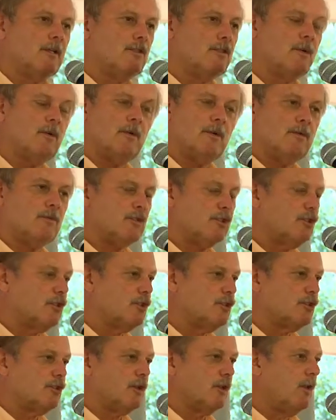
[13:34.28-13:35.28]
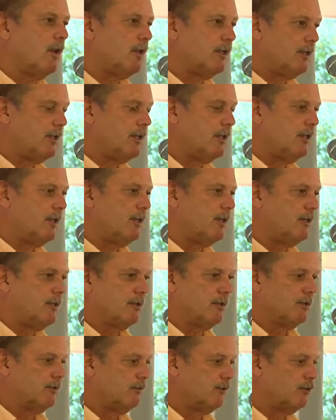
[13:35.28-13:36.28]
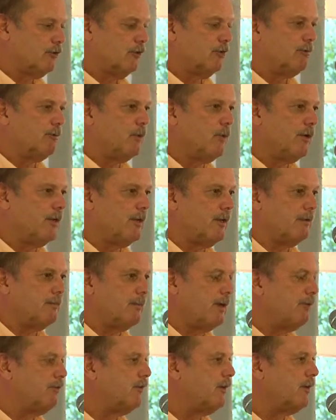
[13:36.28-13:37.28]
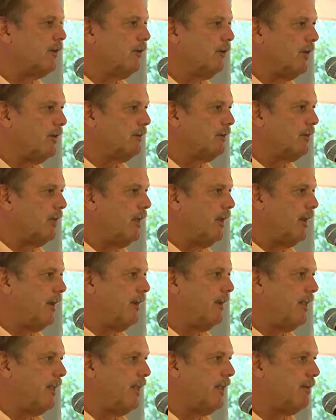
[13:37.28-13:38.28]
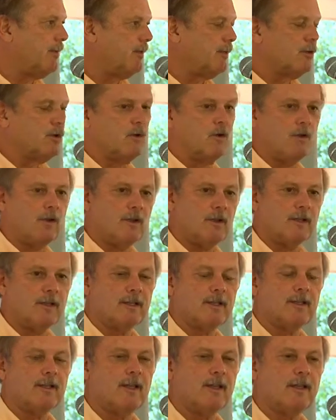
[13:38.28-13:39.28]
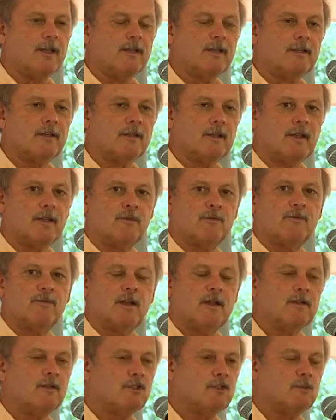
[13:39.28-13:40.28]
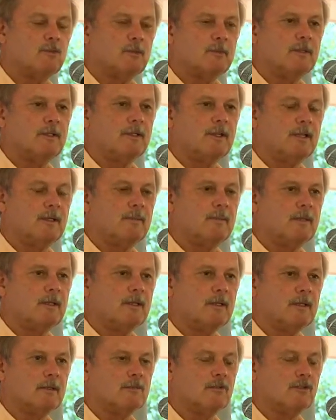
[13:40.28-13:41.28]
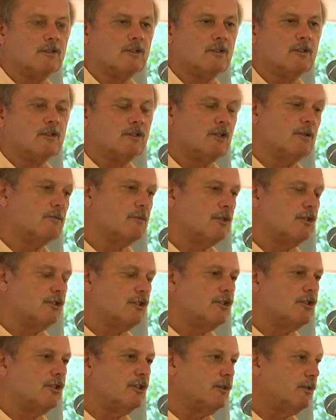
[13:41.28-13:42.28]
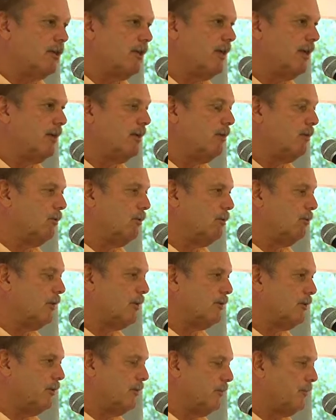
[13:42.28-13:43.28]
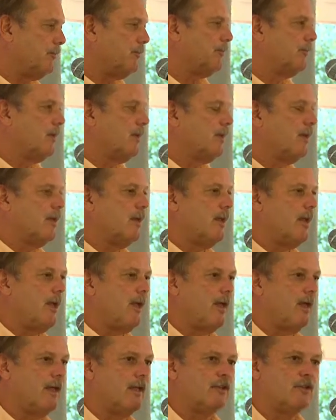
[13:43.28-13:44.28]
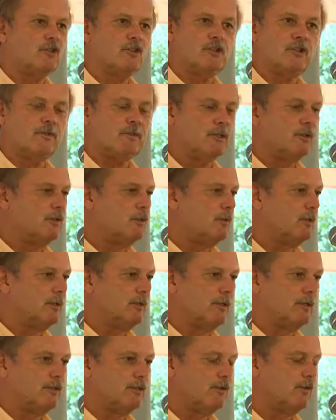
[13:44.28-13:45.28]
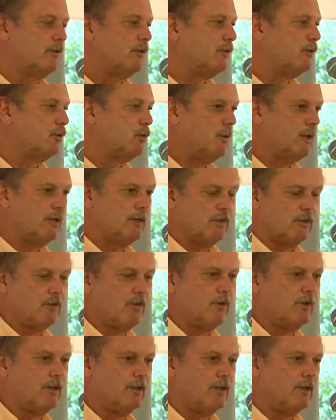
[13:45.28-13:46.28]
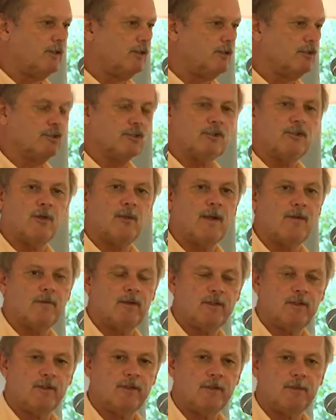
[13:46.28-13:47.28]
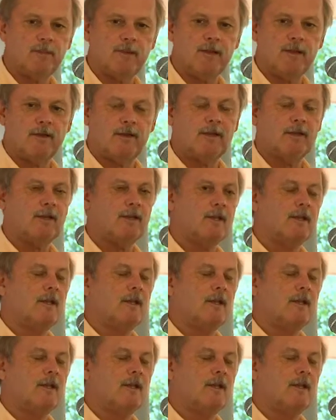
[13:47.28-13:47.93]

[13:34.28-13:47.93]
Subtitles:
so it was just a lucky sort of pointing my finger at a name and calling, and I found this woman named Cecile K. Richter. And she'd been doing this for 20 or 30 years, knew everything about it.